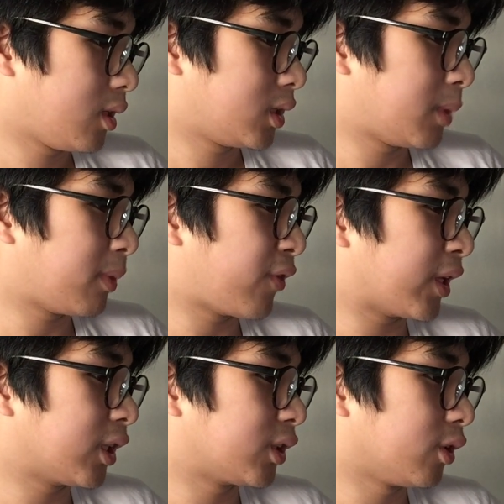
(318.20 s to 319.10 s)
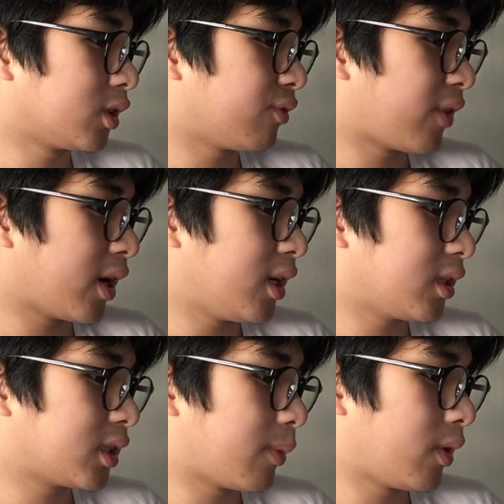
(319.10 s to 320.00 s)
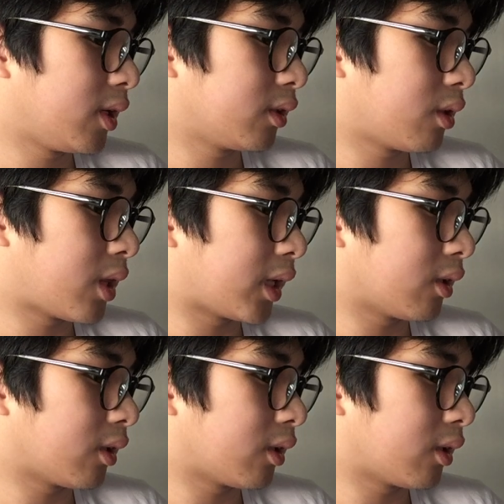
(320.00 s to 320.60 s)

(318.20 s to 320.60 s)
simplified controls, very similar to that